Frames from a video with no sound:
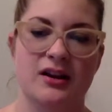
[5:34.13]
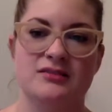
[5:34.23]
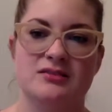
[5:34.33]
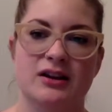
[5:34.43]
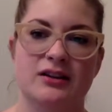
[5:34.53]

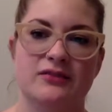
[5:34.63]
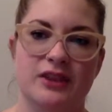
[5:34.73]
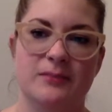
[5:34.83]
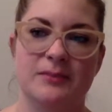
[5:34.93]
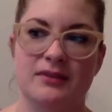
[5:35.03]
So kind of
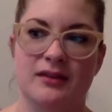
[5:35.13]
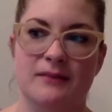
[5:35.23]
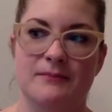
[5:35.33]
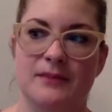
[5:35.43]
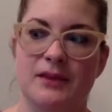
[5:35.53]
keeping
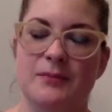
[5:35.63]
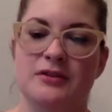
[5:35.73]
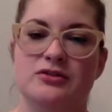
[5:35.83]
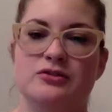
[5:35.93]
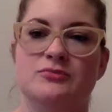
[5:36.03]

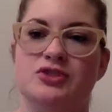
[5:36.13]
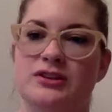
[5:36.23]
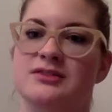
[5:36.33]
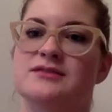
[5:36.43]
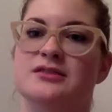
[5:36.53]
the two
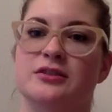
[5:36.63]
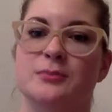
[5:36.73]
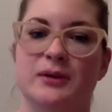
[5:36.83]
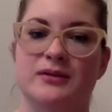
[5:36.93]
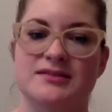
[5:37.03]
objectives a little
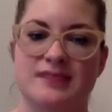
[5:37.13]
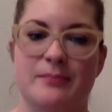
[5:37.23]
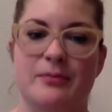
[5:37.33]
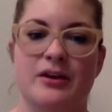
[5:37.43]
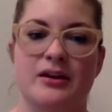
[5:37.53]
bit
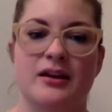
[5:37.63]
separate.